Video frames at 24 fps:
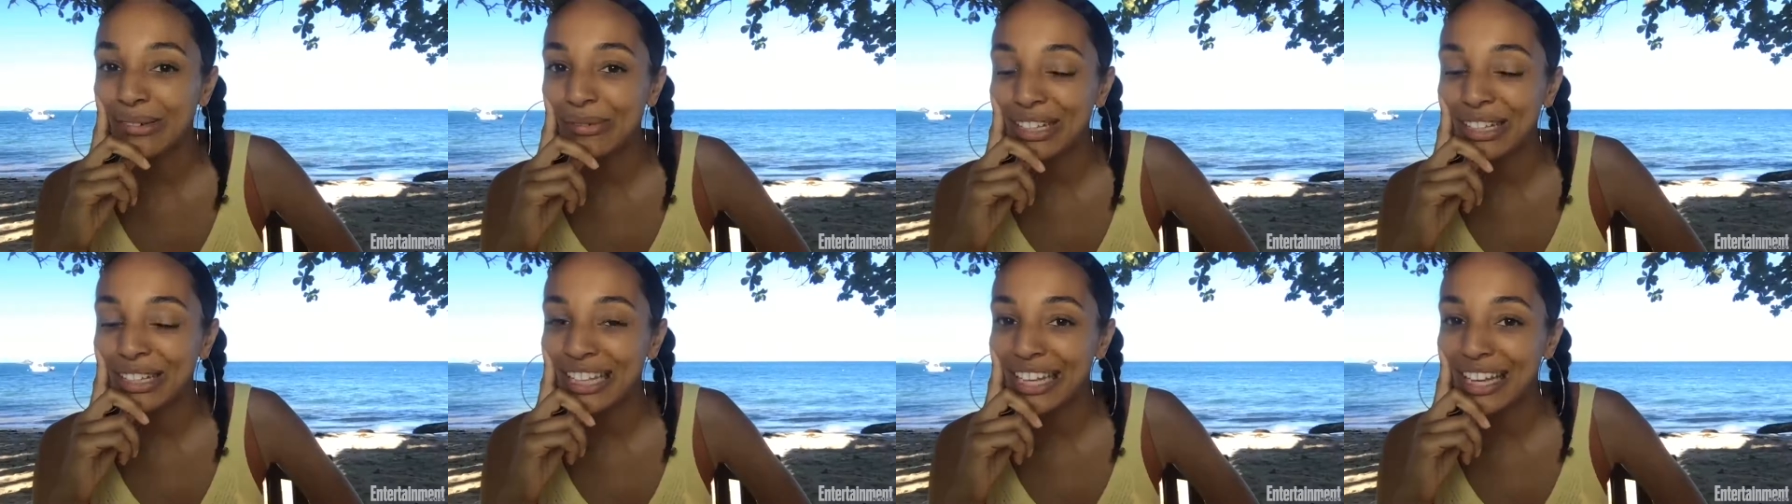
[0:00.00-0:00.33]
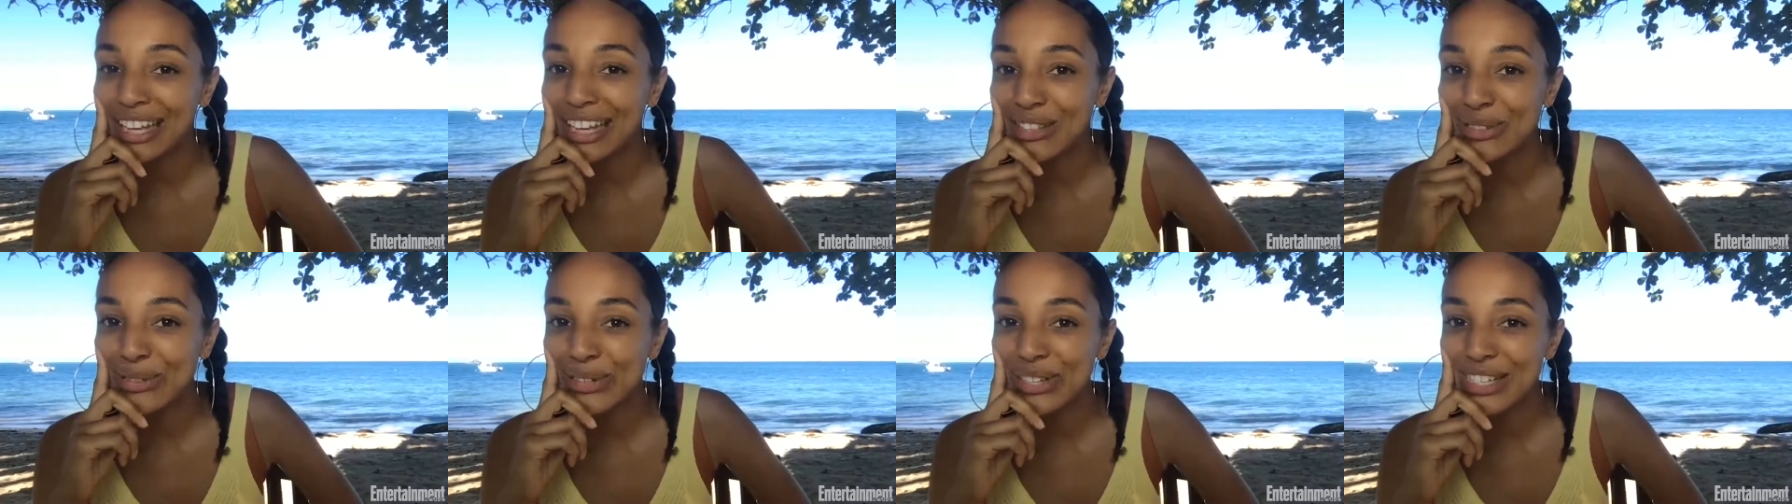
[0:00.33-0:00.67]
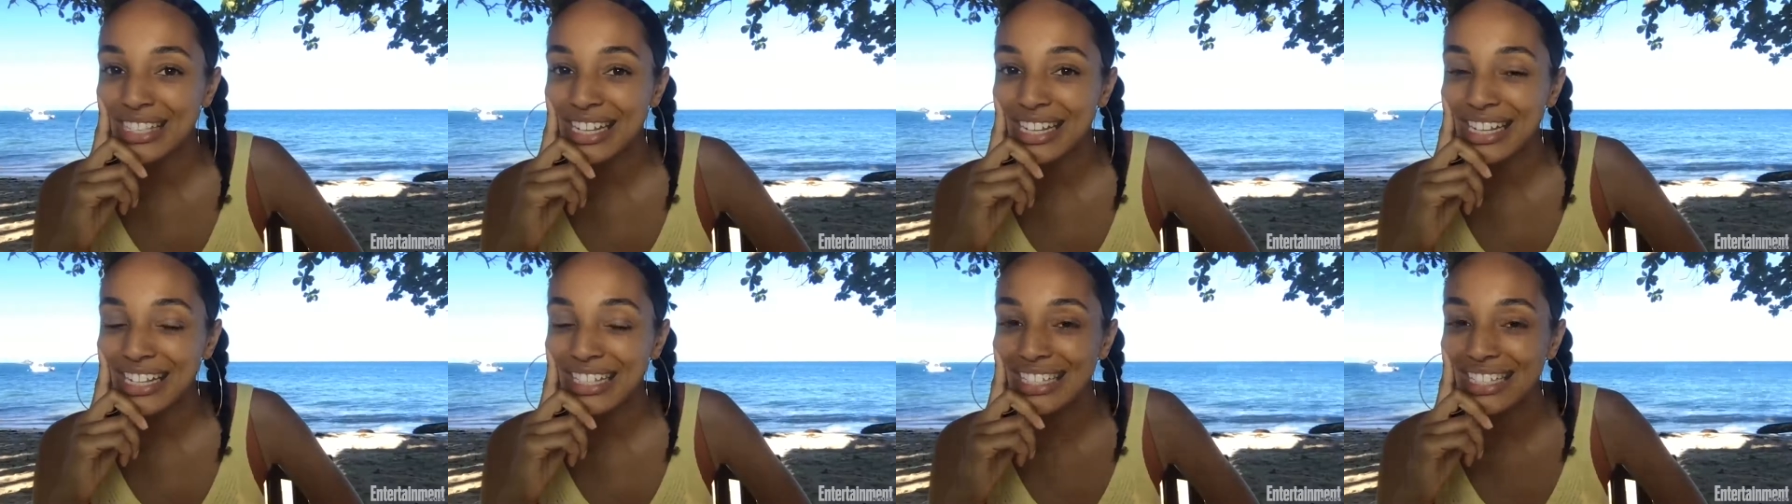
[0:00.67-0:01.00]
really
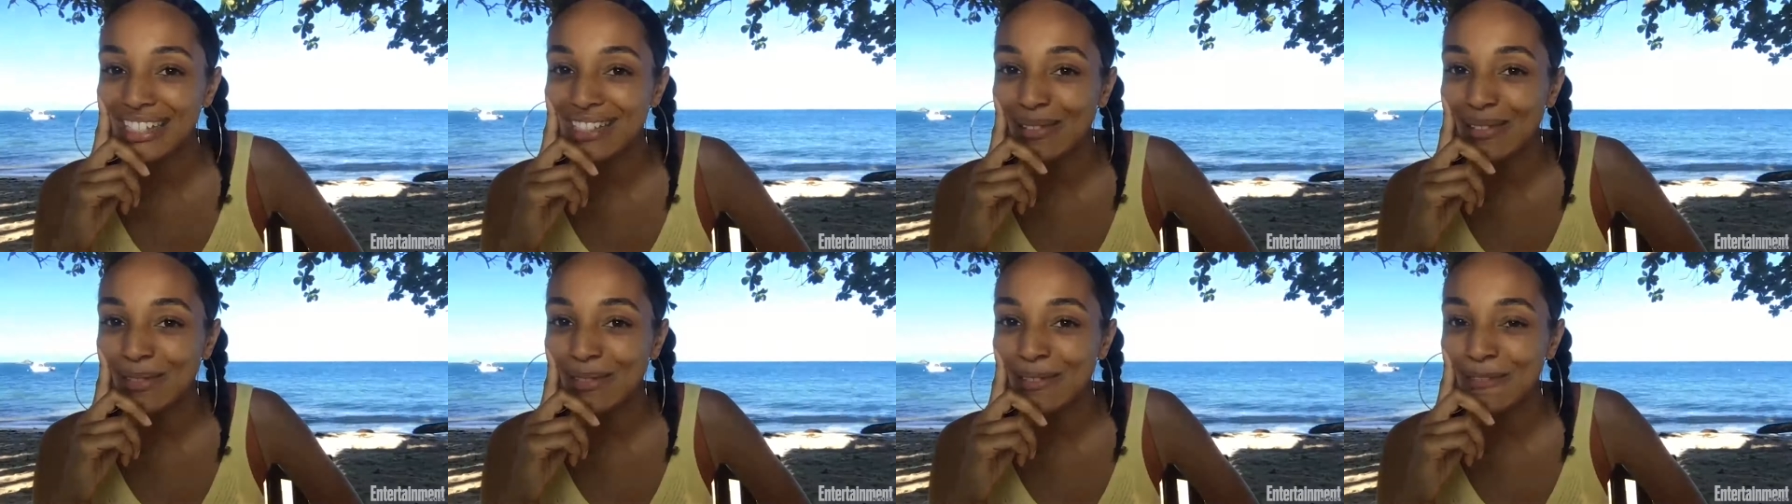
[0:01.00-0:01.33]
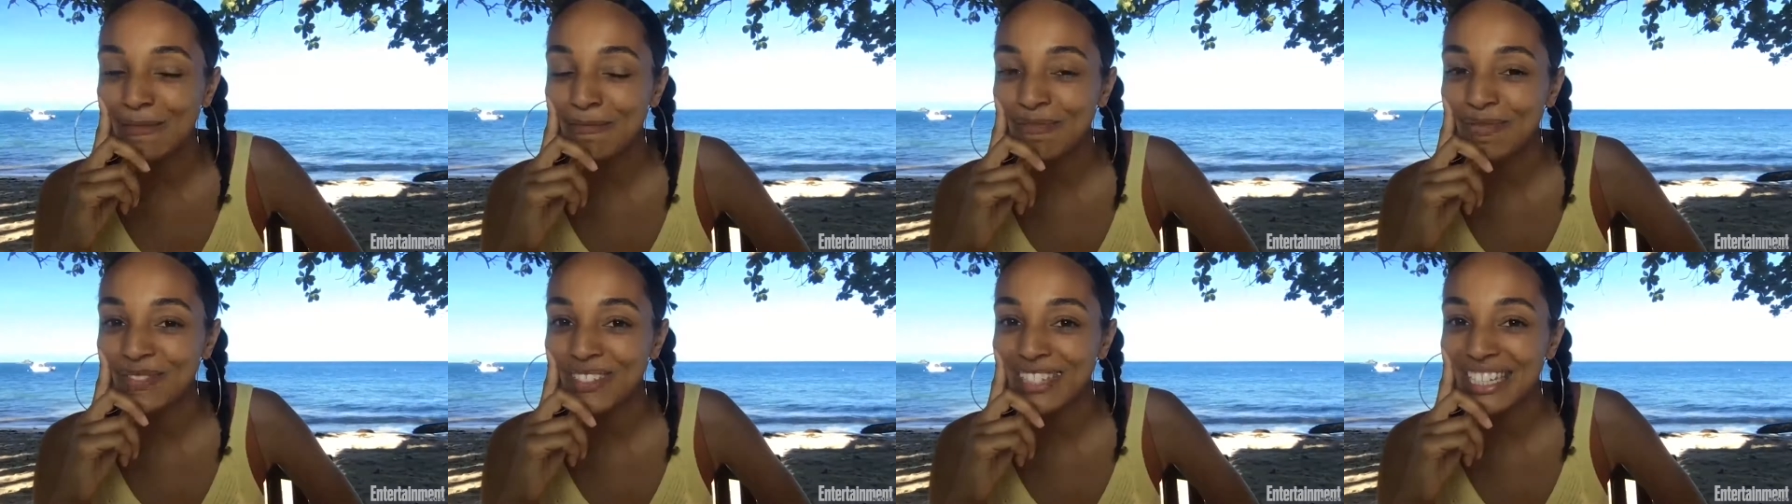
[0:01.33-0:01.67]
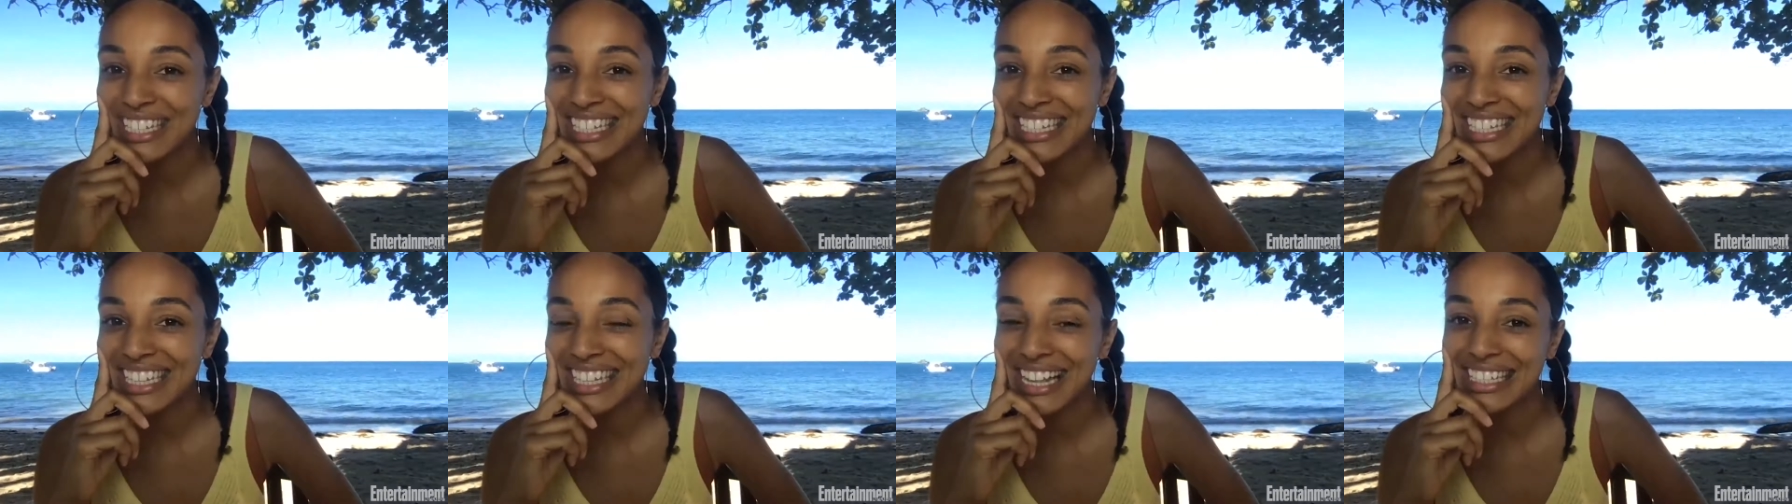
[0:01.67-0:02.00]
interesting to
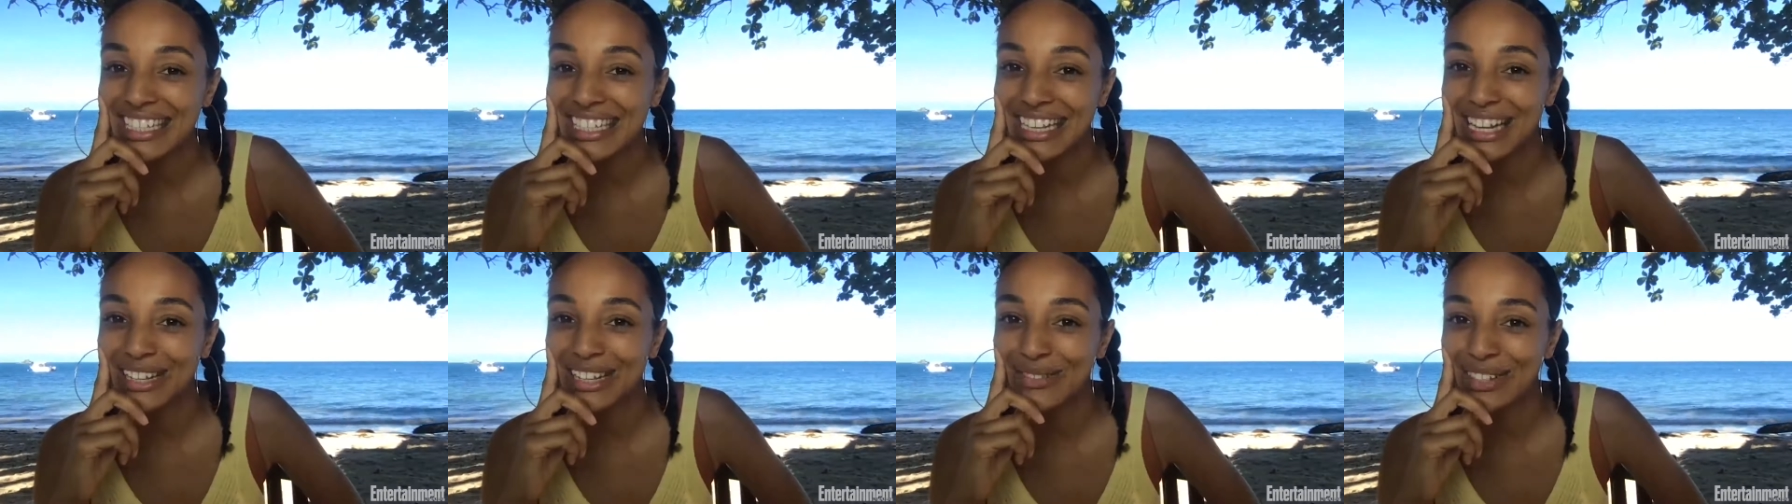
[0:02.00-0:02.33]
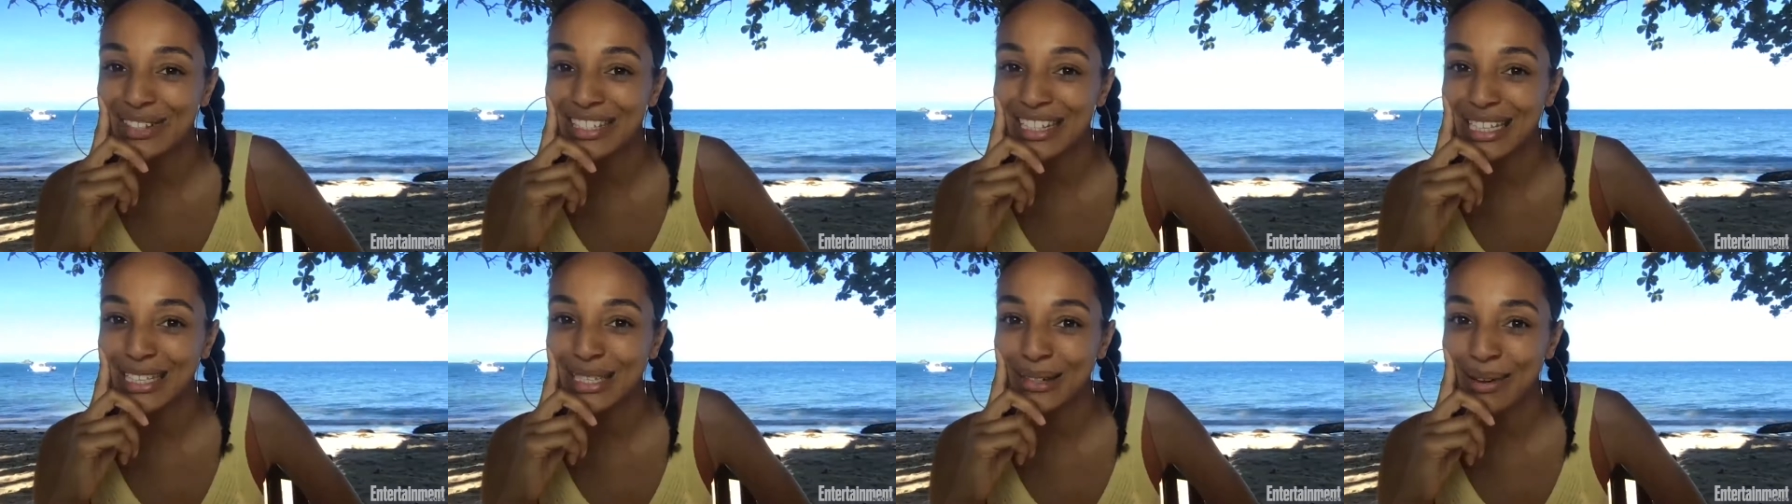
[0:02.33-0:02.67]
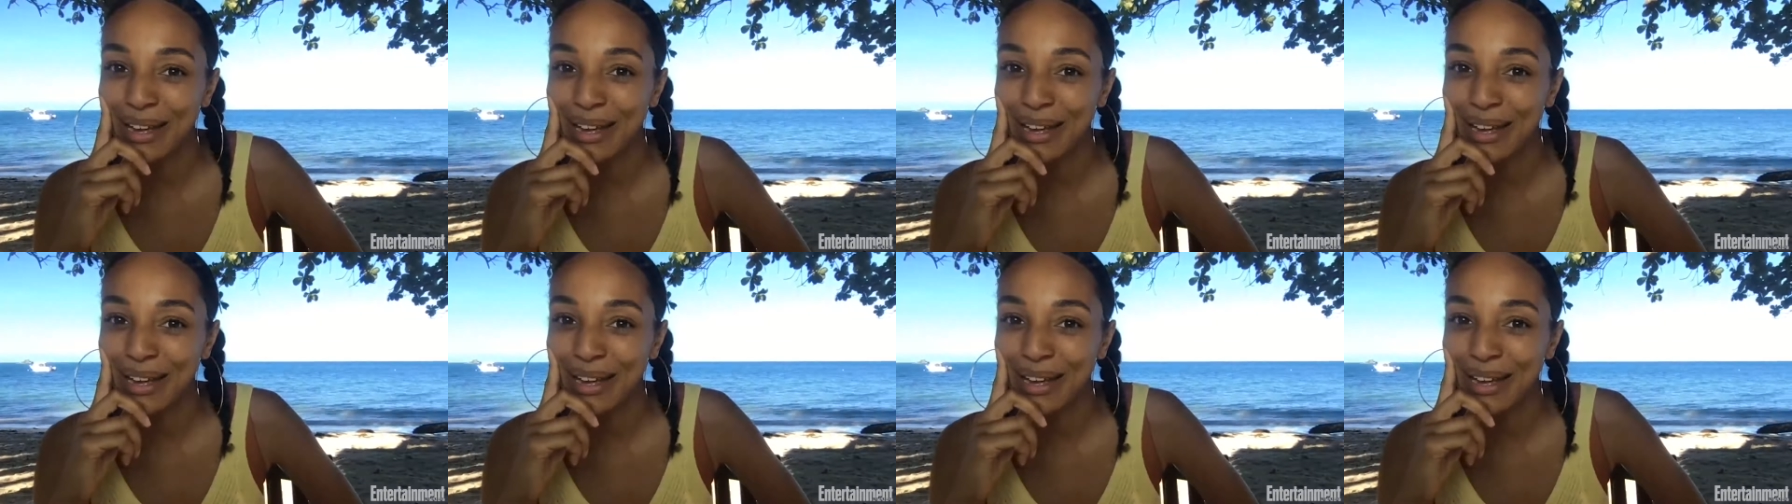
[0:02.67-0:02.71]
to see. That's an interesting